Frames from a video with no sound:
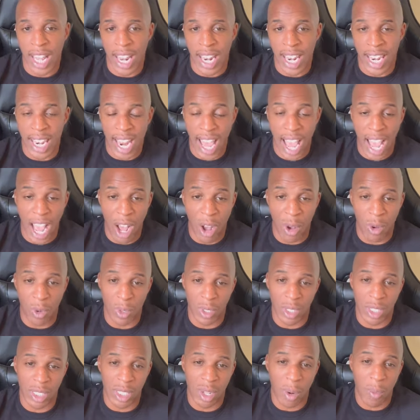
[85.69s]
Now,
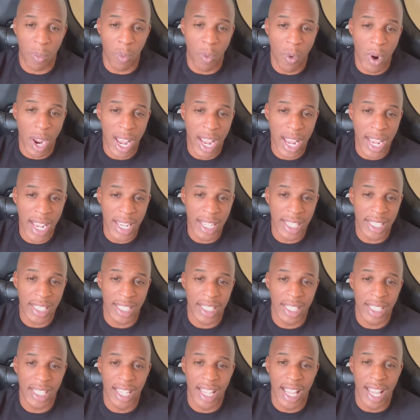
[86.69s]
some
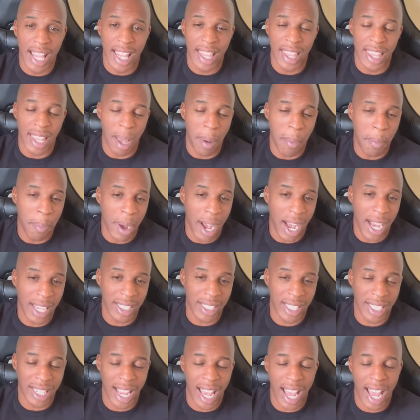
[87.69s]
ways that
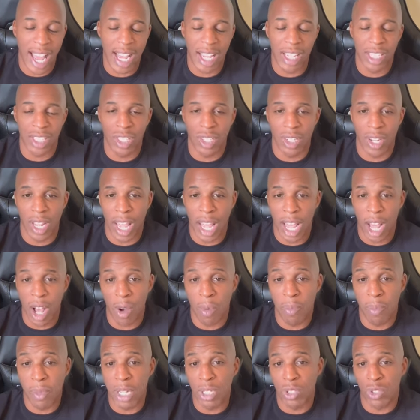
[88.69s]
boxing has
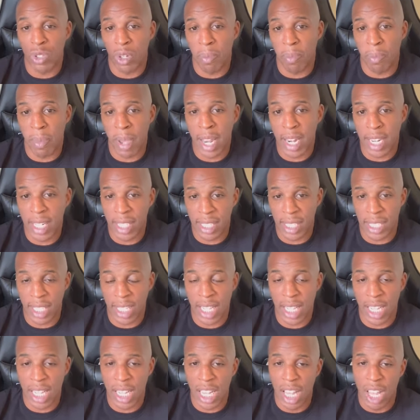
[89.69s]
helped me
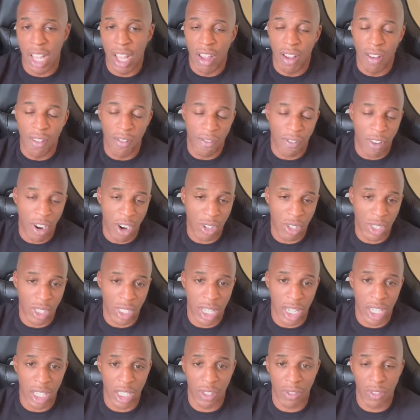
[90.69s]
tremendously. First
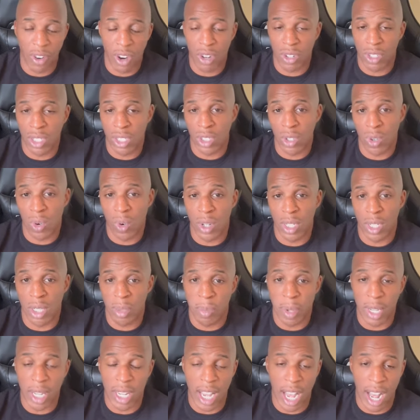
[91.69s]
things first is going to
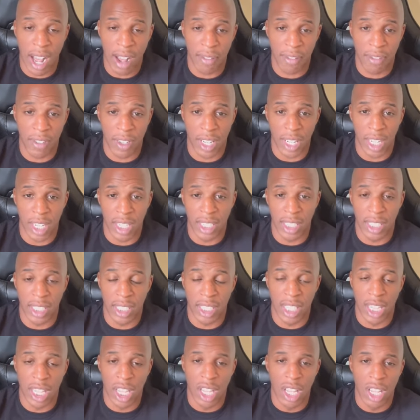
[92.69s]
be
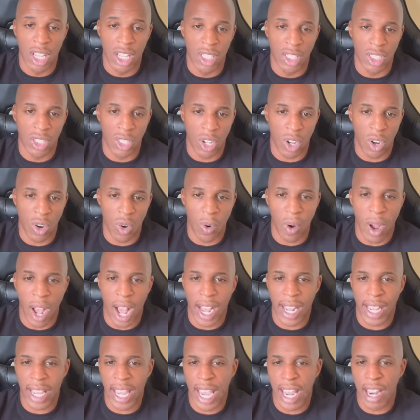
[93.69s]
confidence. So
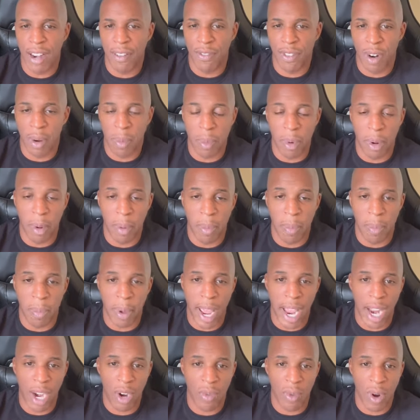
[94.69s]
I came from a
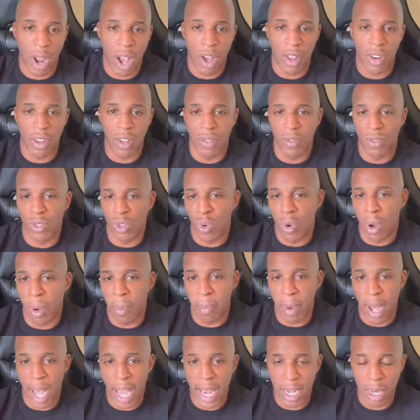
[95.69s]
background of doing
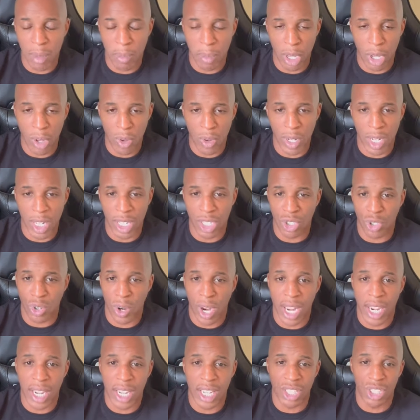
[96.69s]
bodybuilding,
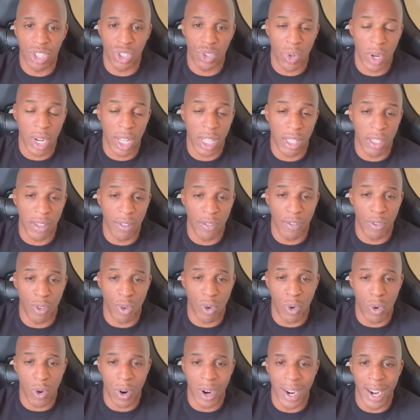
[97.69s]
training strictly
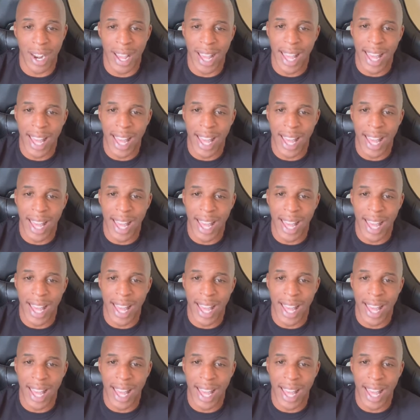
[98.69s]
for